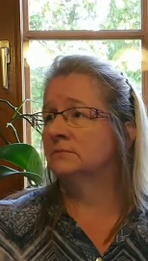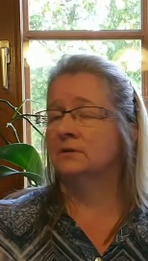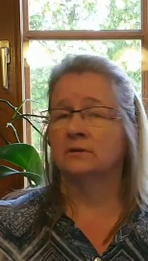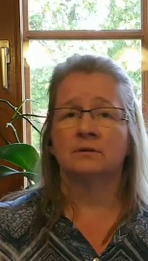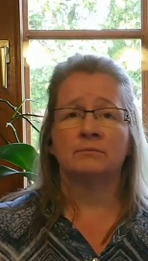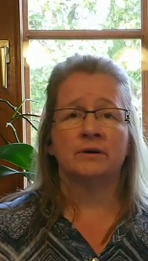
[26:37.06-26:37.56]

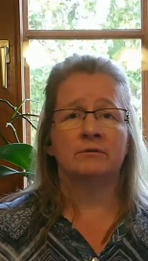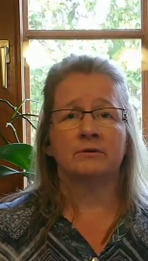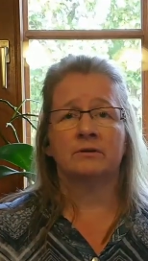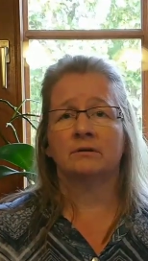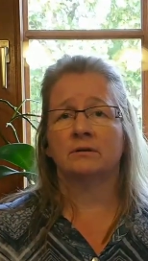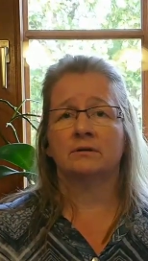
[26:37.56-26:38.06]
in
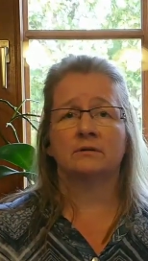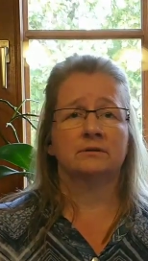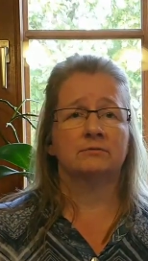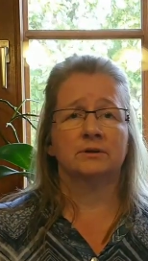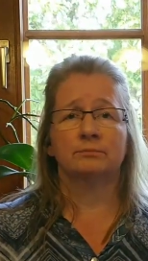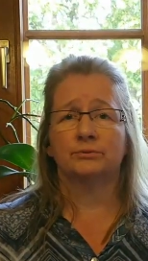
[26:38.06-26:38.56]
America, in
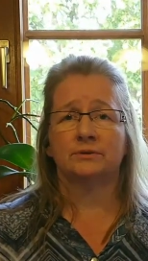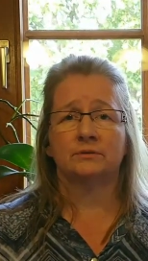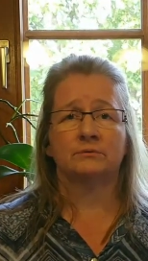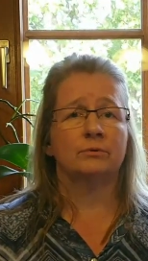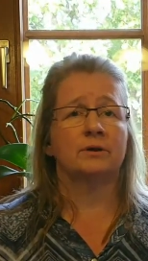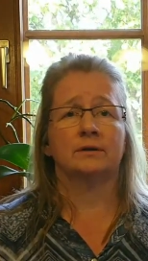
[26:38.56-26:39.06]
Great
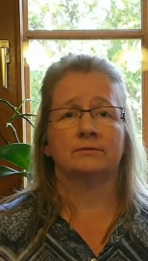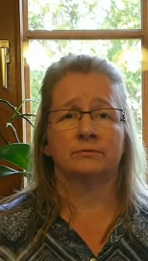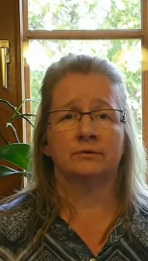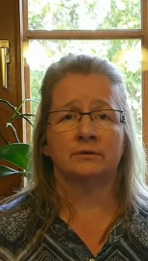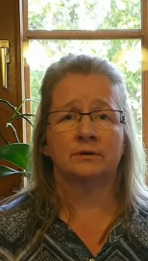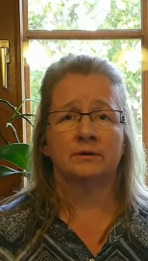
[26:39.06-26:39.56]
Britain,
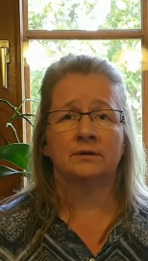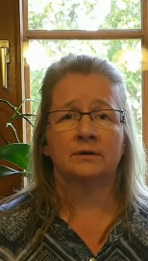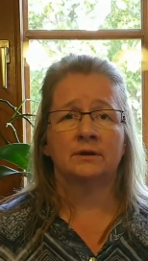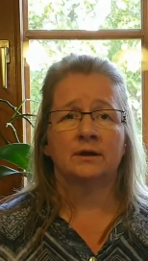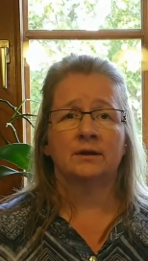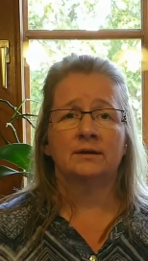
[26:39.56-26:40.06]
wherever.
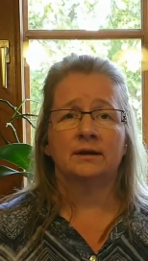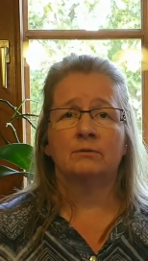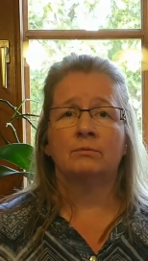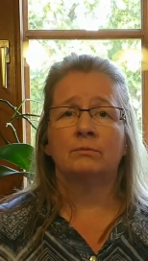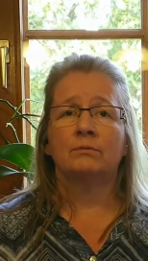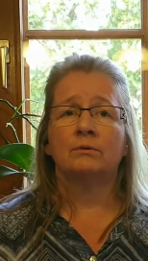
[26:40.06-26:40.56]

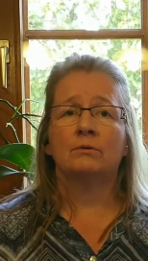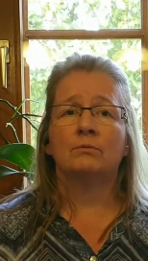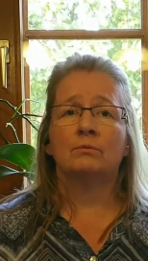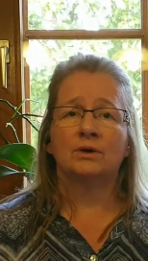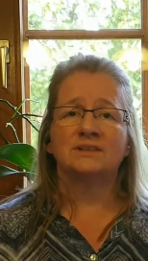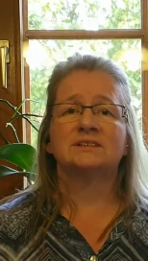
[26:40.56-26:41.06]
There
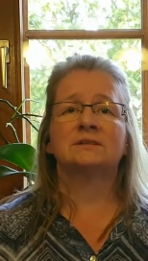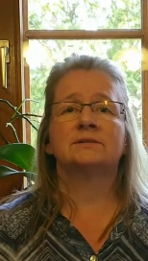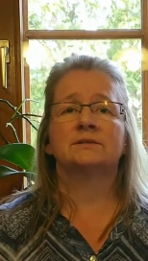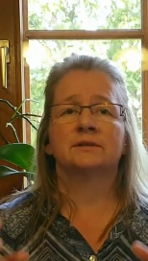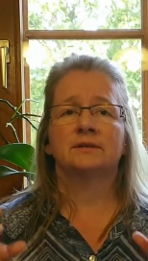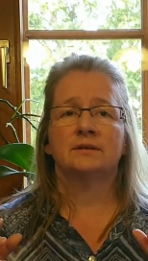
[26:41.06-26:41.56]
wasn't
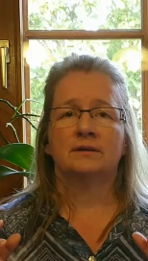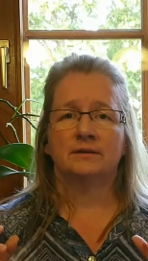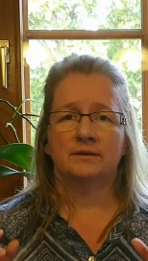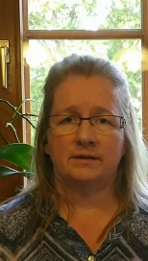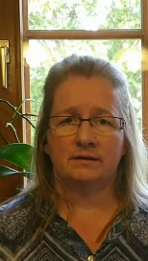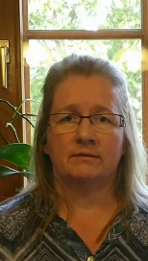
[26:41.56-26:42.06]

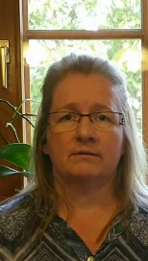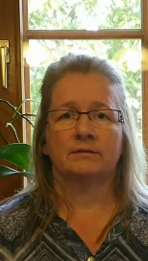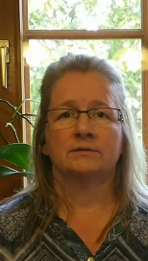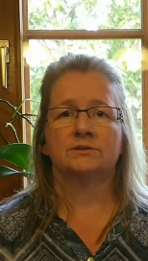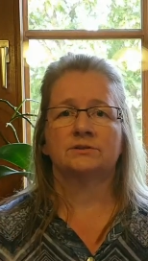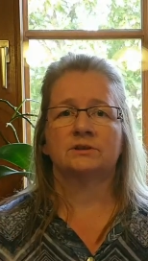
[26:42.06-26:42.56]
there.
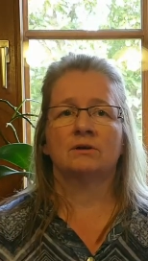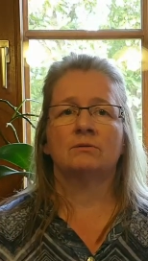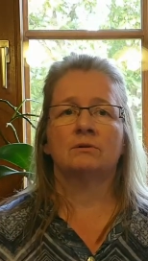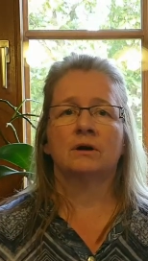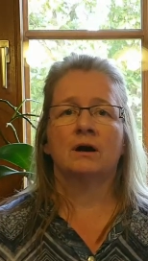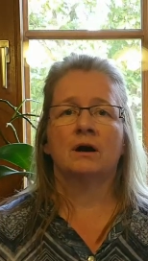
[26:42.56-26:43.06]

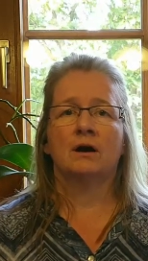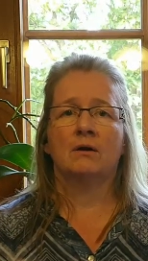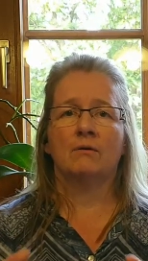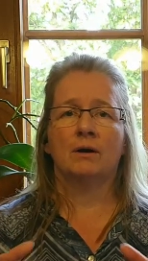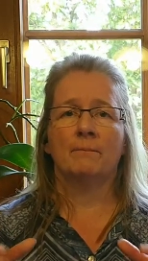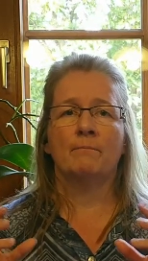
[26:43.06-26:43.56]
So
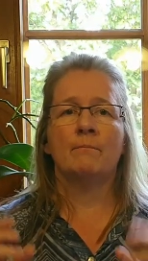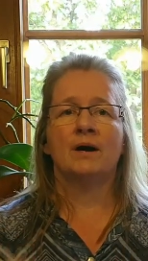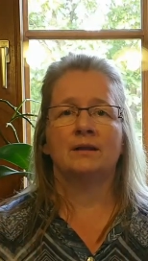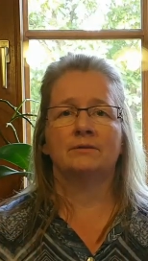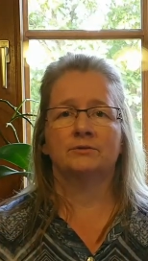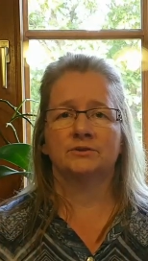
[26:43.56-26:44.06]
our
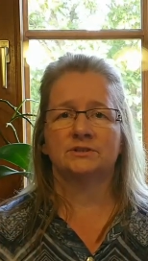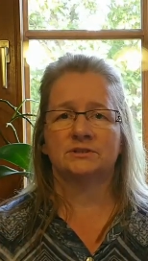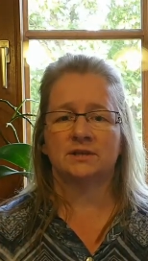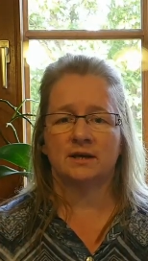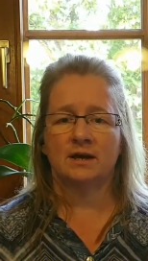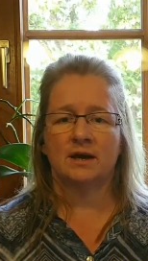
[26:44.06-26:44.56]

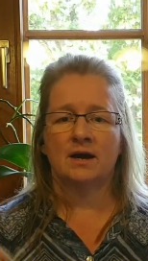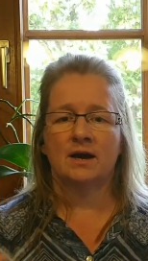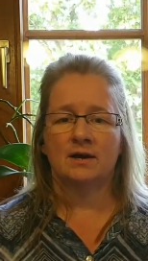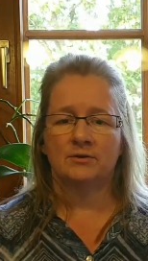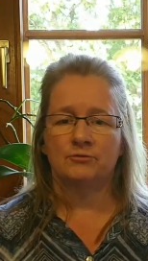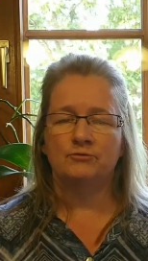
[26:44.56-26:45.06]
mothers
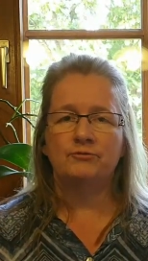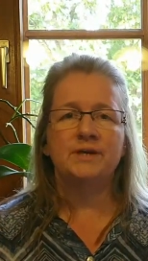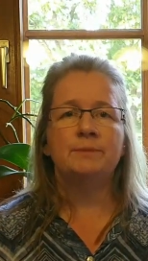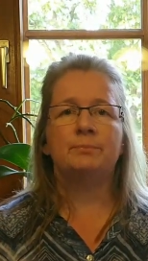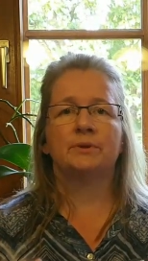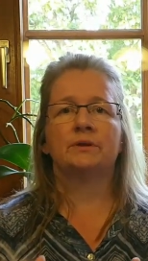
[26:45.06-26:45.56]

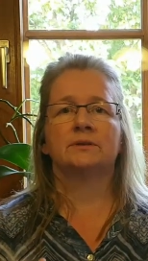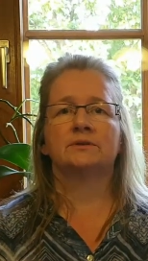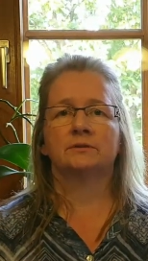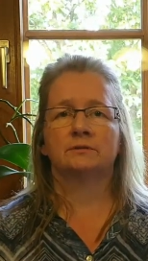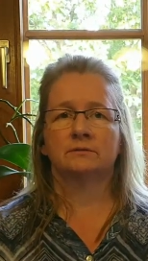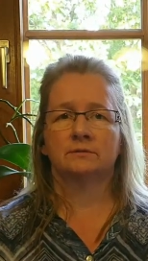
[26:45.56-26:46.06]
rebuilt
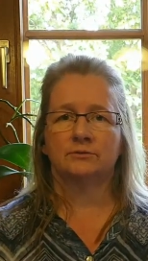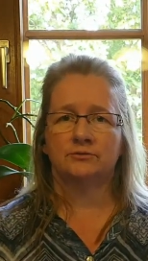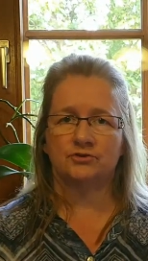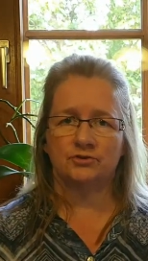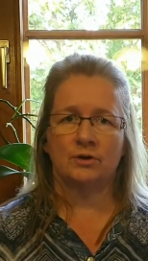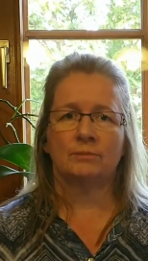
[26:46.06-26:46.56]

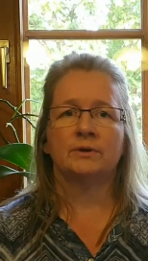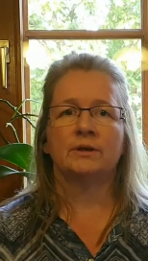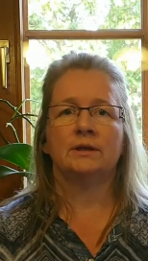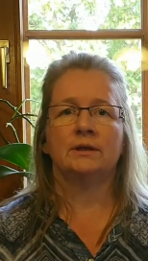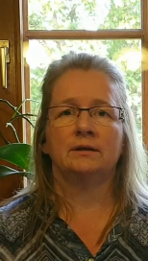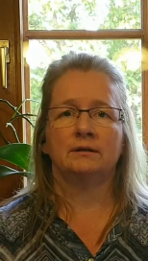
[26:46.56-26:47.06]

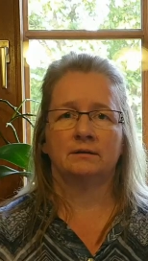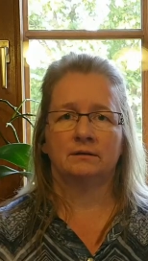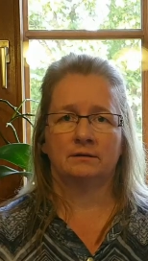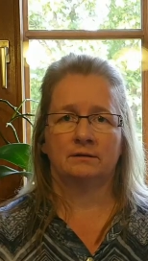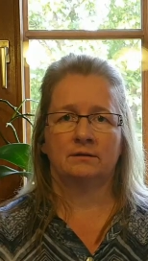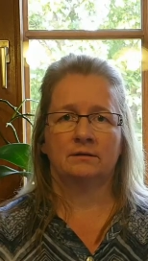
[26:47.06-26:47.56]
Germany.
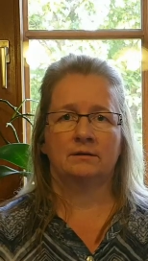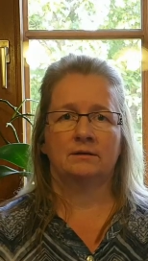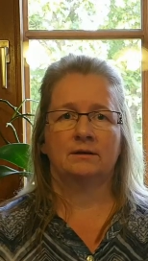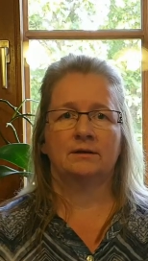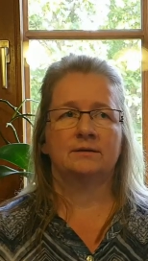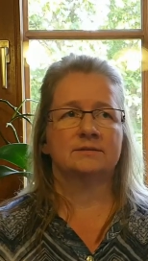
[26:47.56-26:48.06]

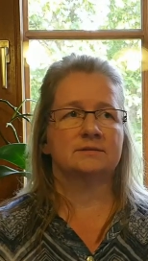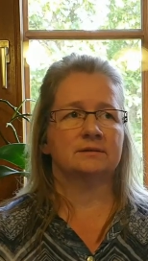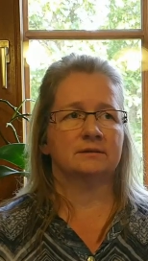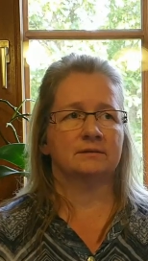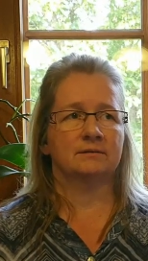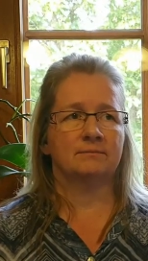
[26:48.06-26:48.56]
That is
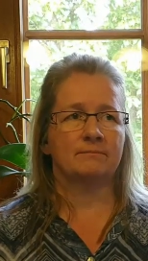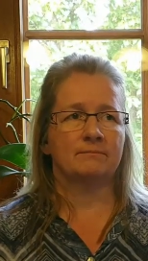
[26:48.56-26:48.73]
a